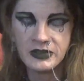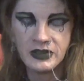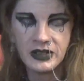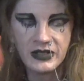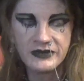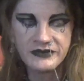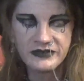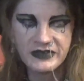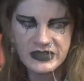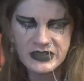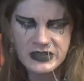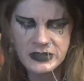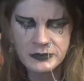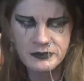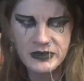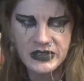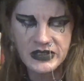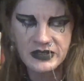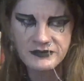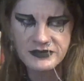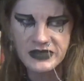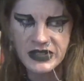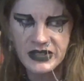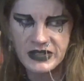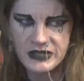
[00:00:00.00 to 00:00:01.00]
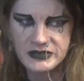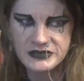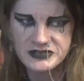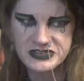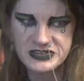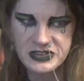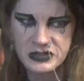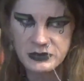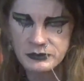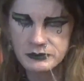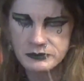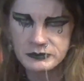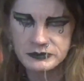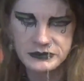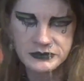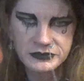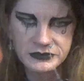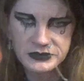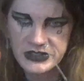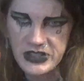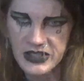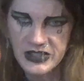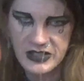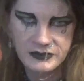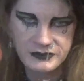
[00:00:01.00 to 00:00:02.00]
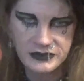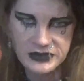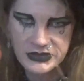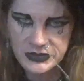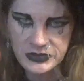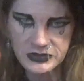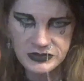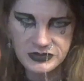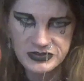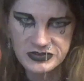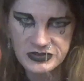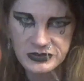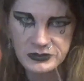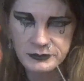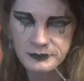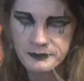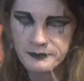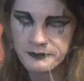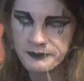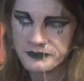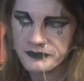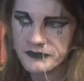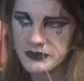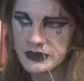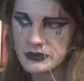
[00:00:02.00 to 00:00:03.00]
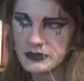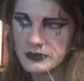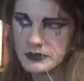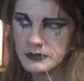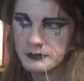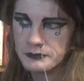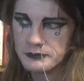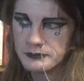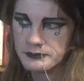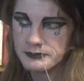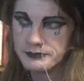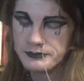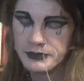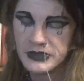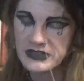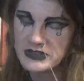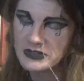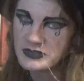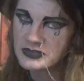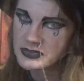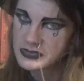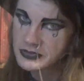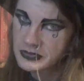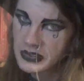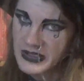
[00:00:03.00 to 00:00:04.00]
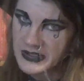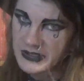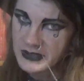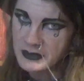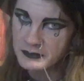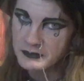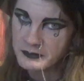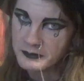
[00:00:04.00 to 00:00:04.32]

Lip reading: I think he may have had some gay adventures, but he was straight.